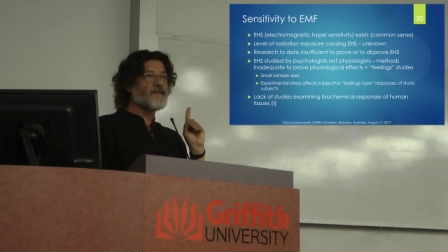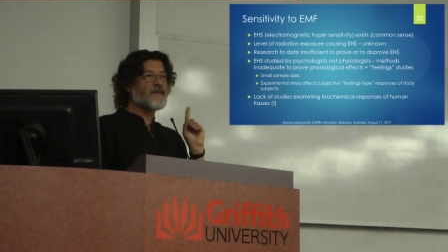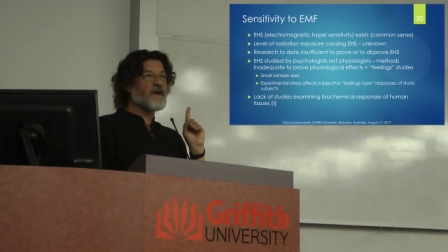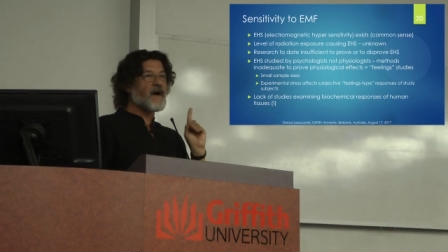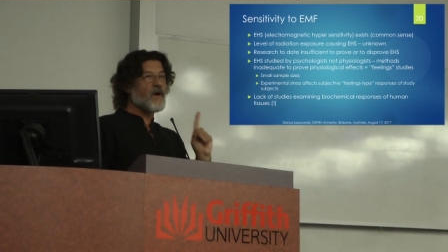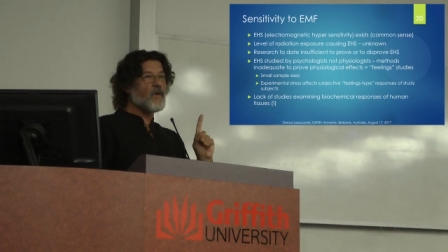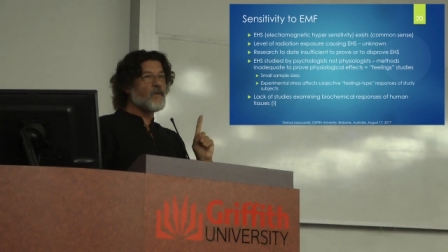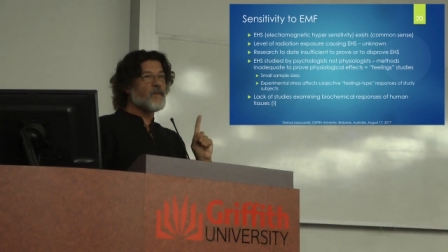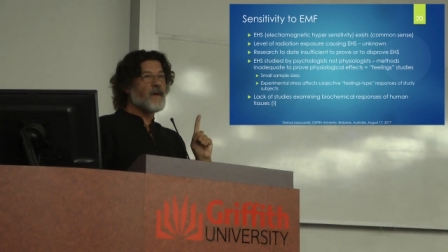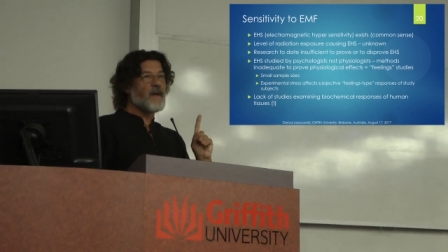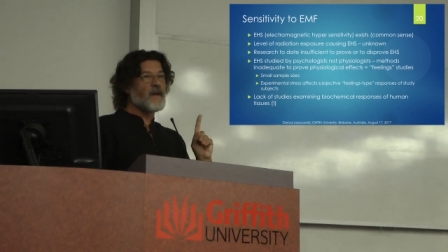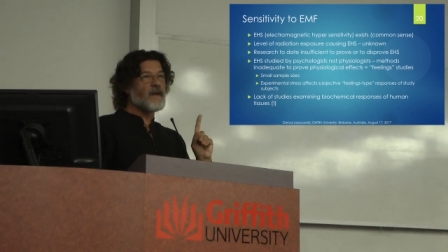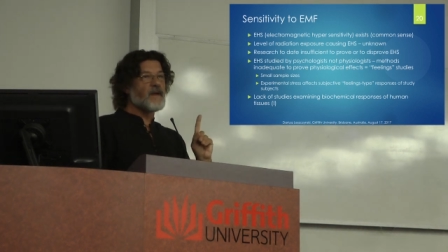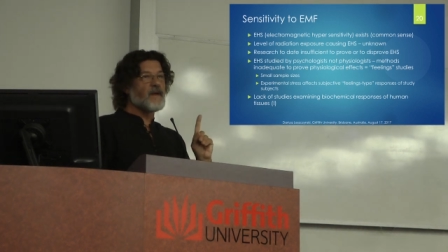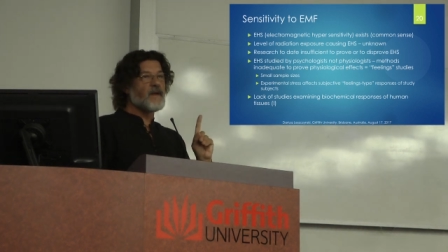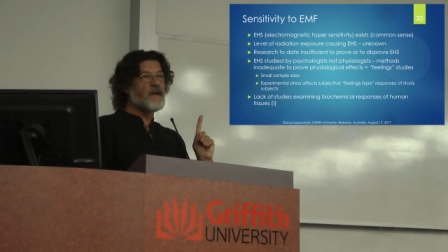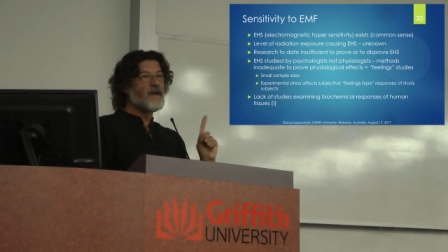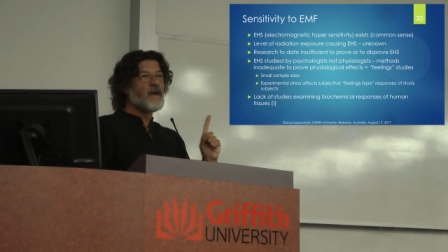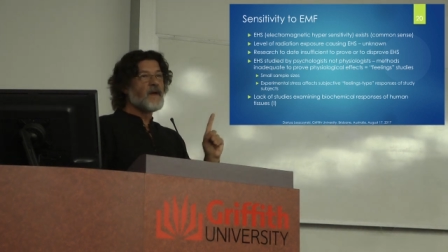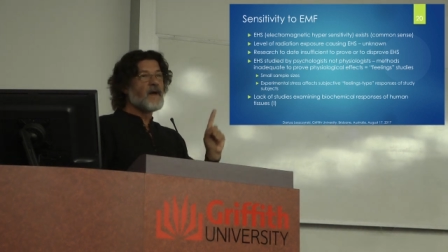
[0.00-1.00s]
and how
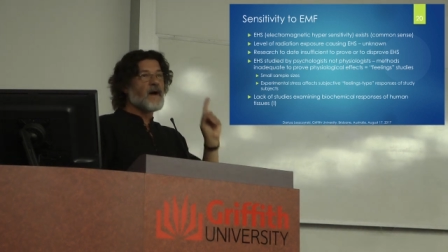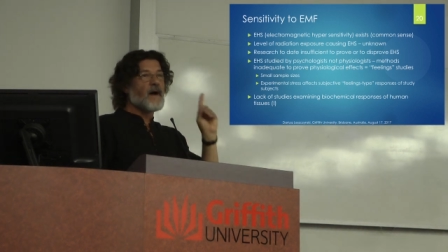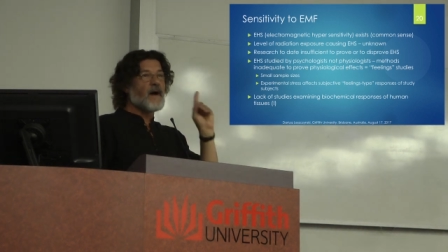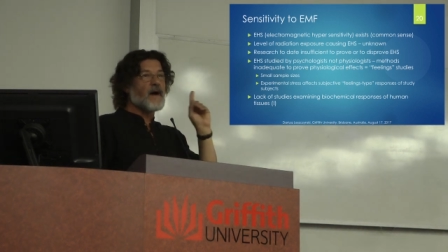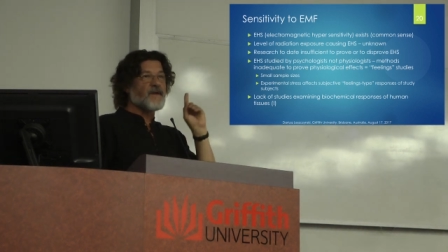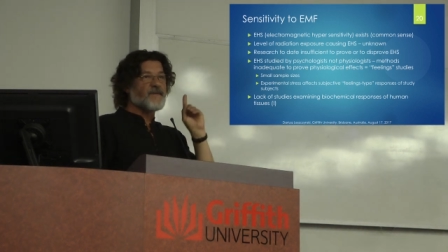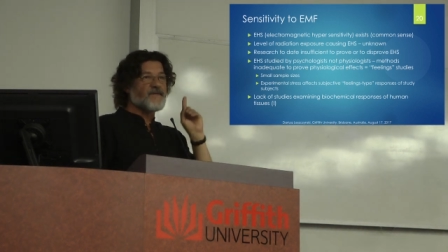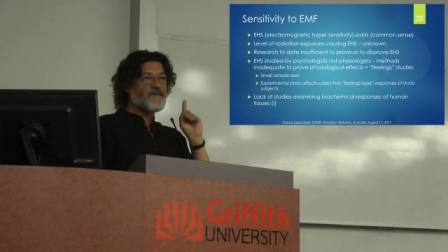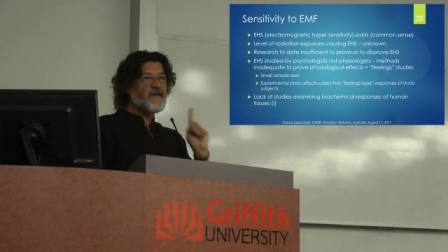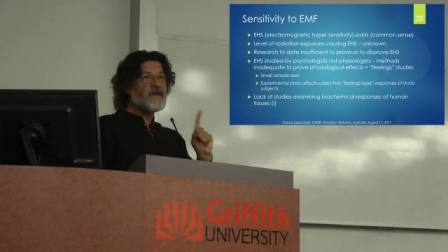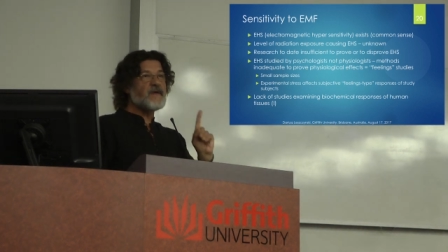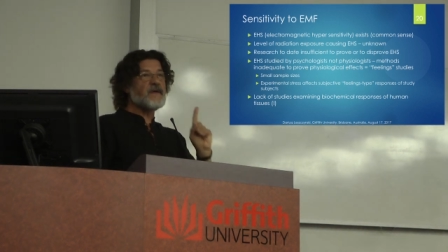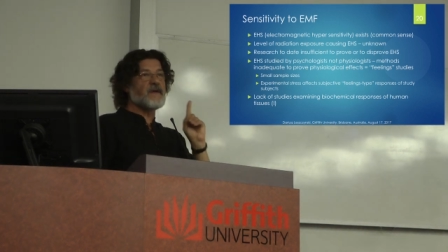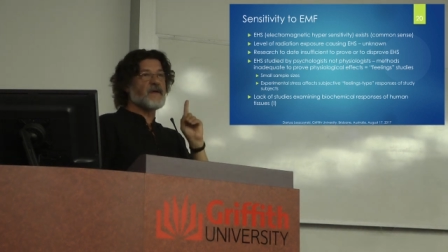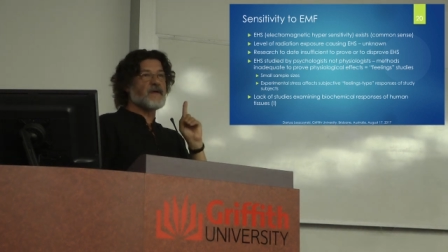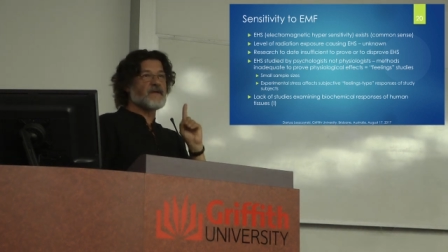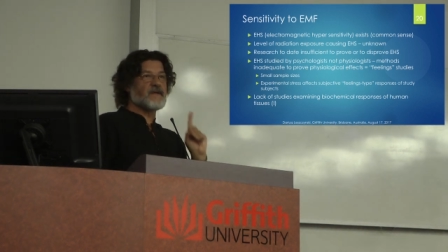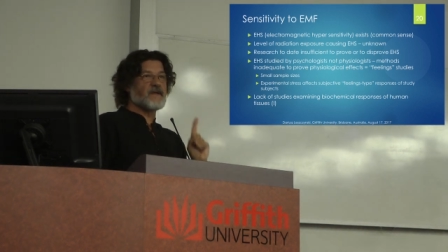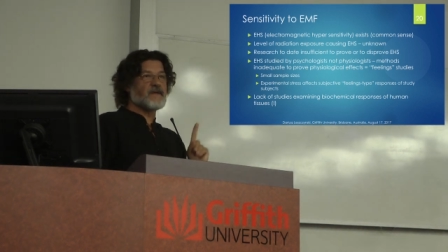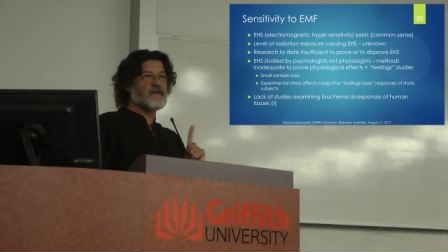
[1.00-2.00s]
many are
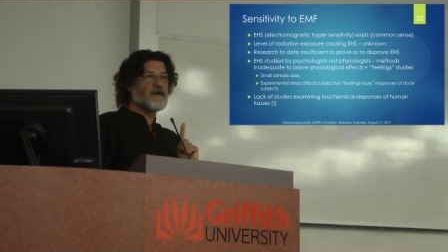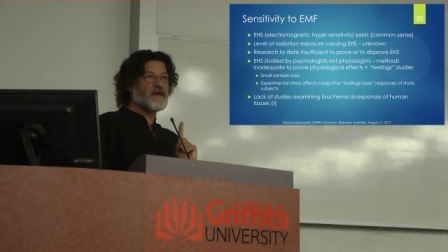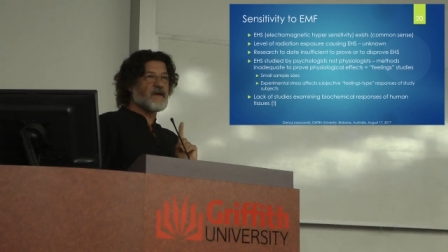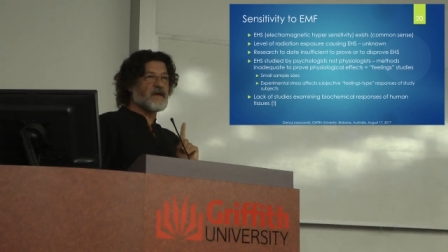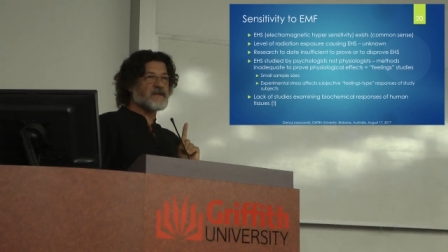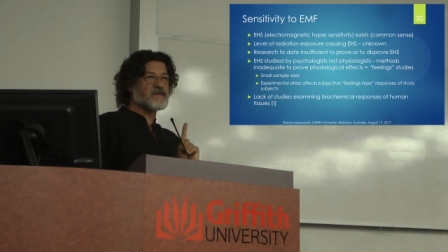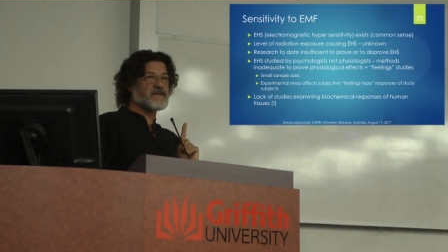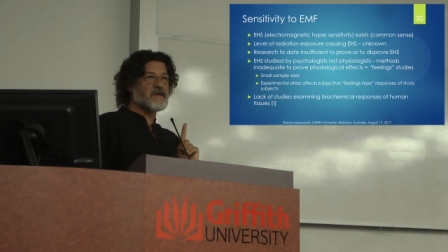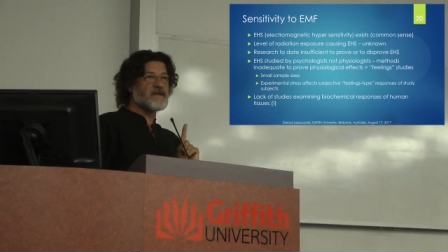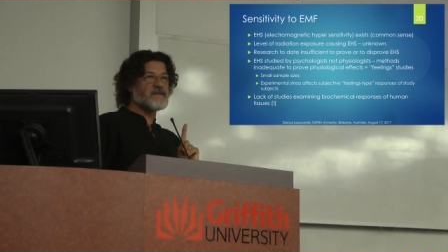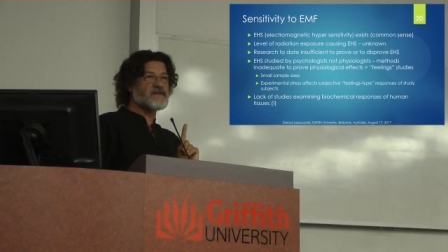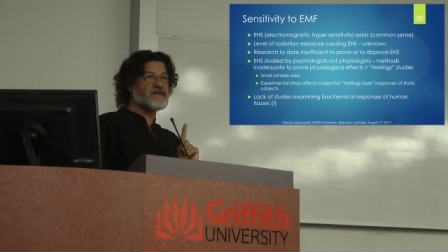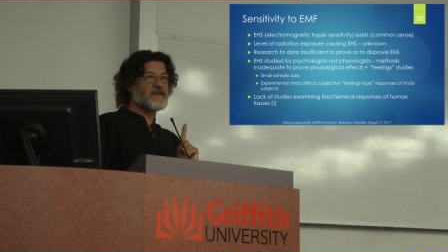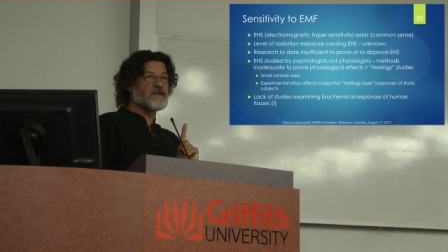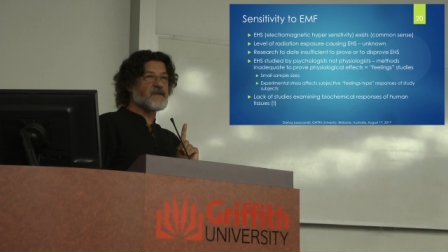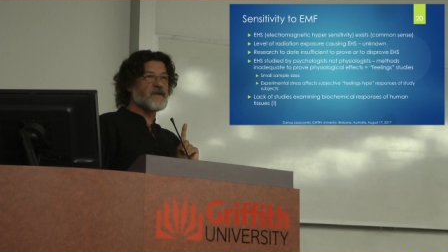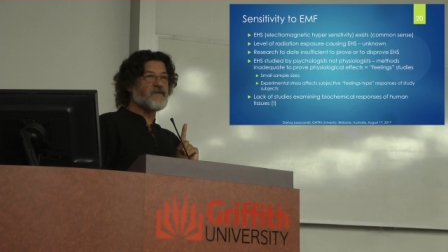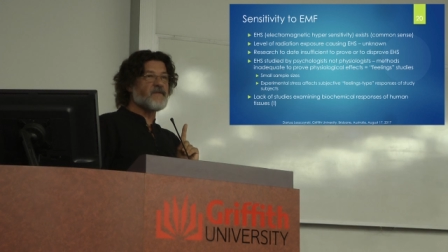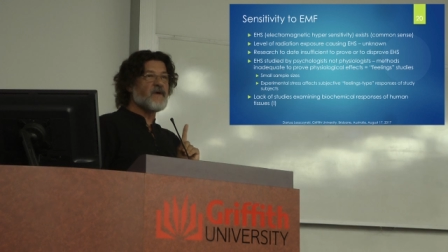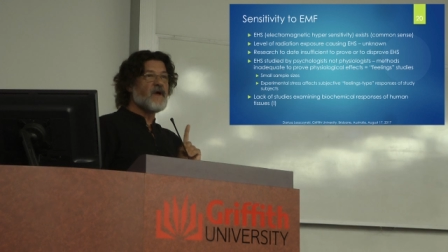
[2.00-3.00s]
thinking that they are
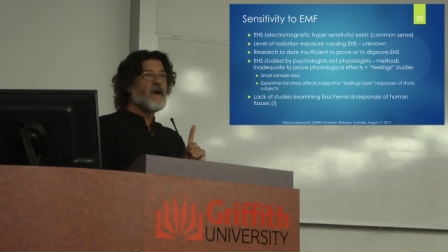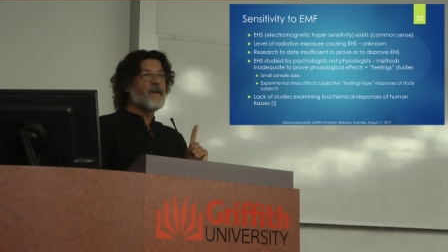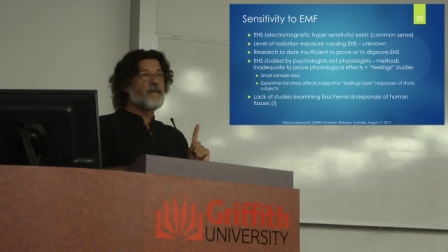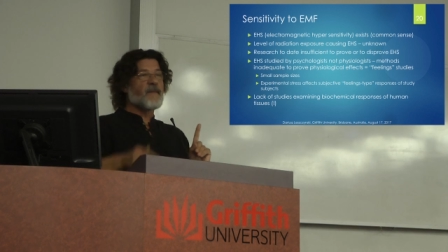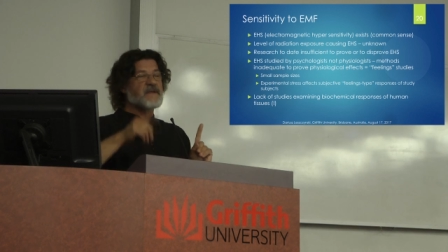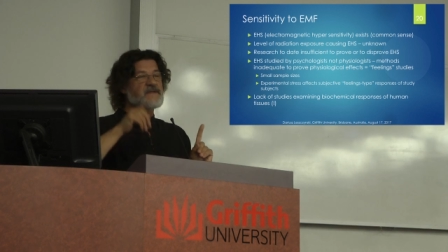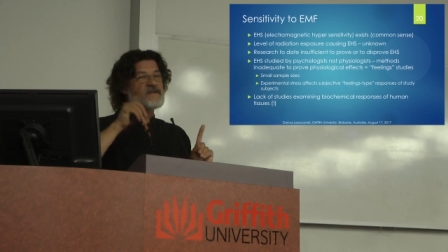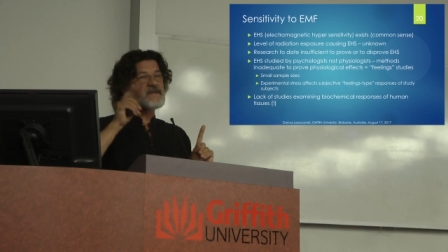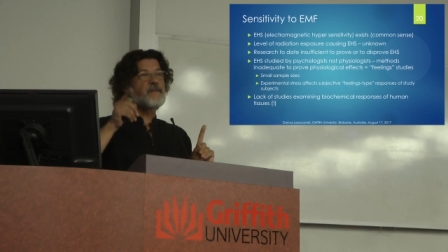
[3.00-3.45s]
sensitive,